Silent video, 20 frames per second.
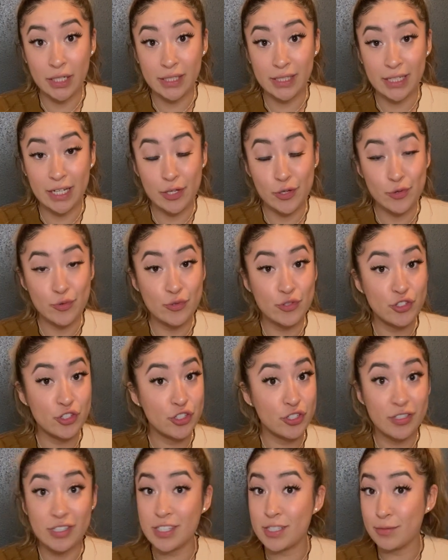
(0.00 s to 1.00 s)
and I use
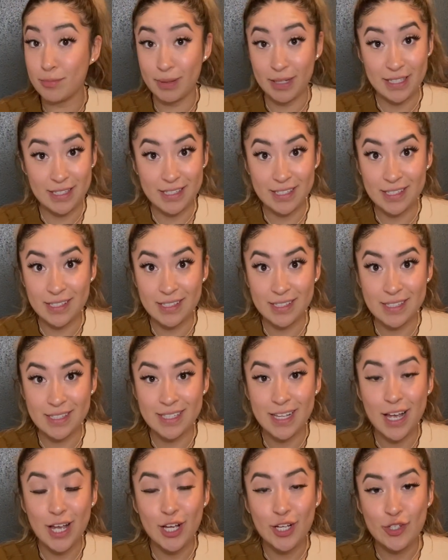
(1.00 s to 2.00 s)
just the basics.
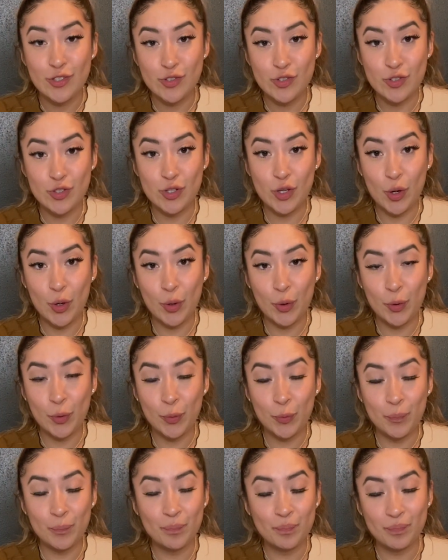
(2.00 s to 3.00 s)

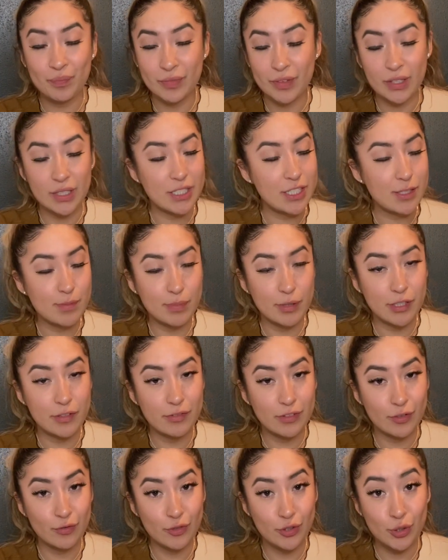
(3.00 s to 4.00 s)
So that's
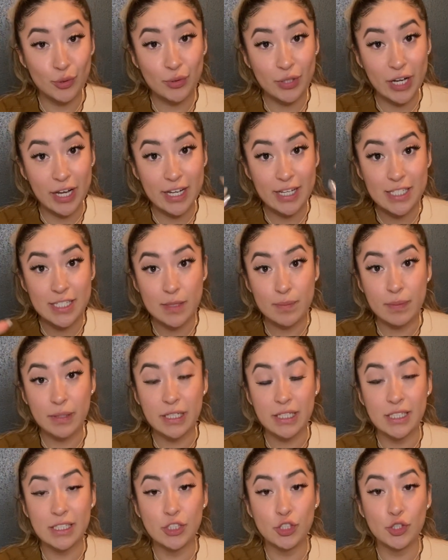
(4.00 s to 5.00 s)
perfect for you guys
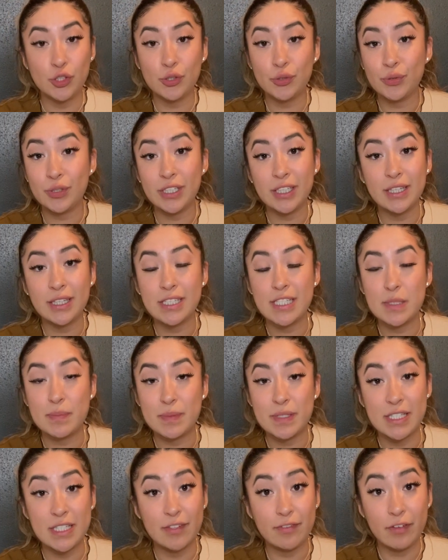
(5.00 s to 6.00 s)
because you don't need this
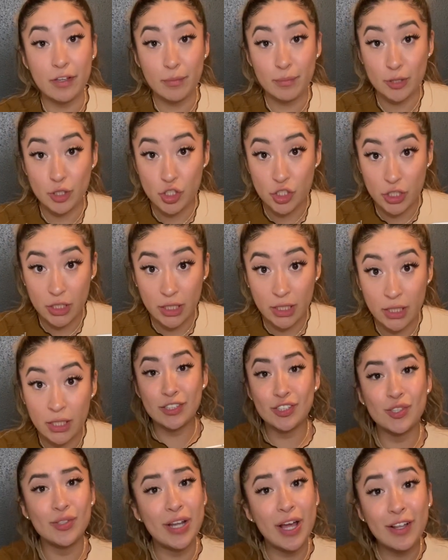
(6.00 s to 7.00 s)
specific machine.
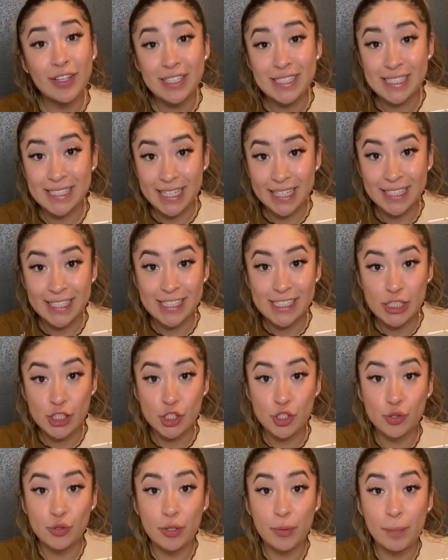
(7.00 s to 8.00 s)
So now let's get
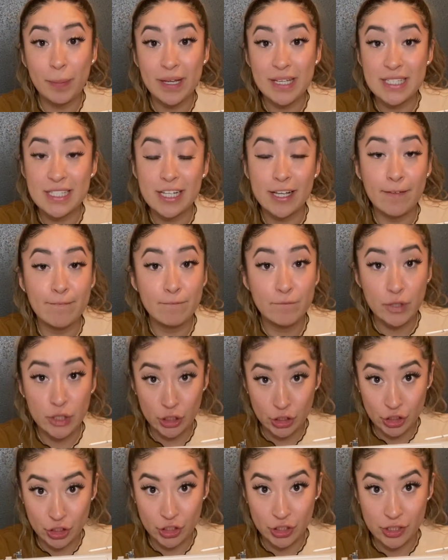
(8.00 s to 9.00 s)
into the basic
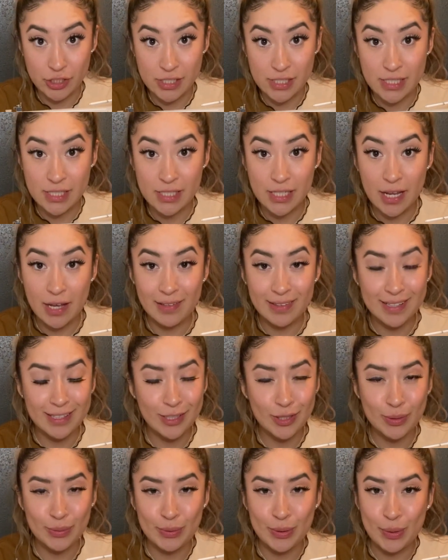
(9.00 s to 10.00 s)
functions now that
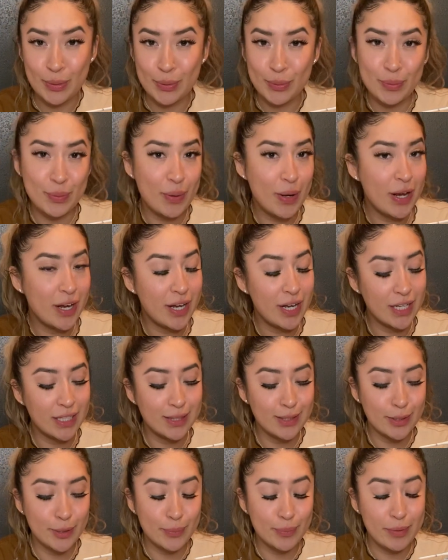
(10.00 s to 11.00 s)
you know a
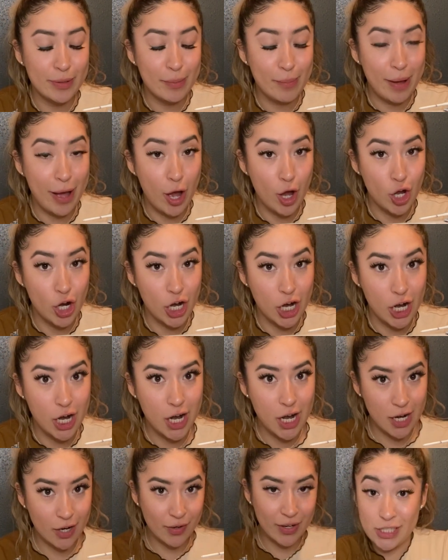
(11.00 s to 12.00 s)
little bit about her.
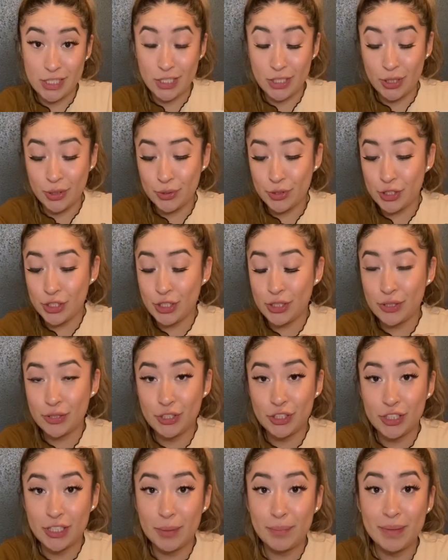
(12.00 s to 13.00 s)
She
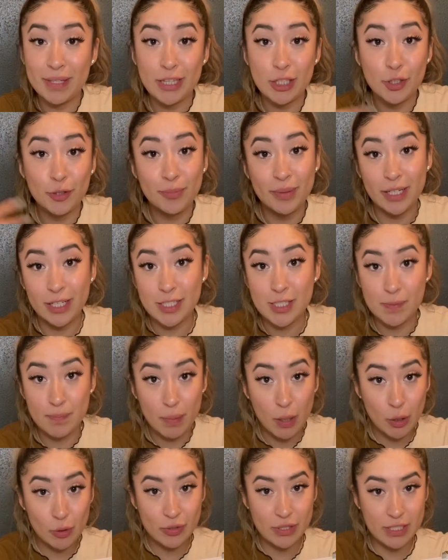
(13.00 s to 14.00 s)
can be a little bit
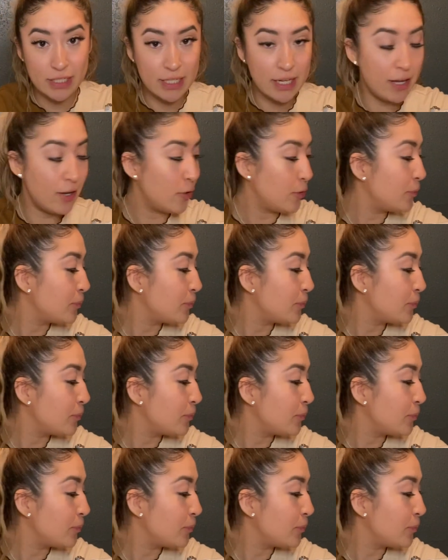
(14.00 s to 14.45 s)
exposed now.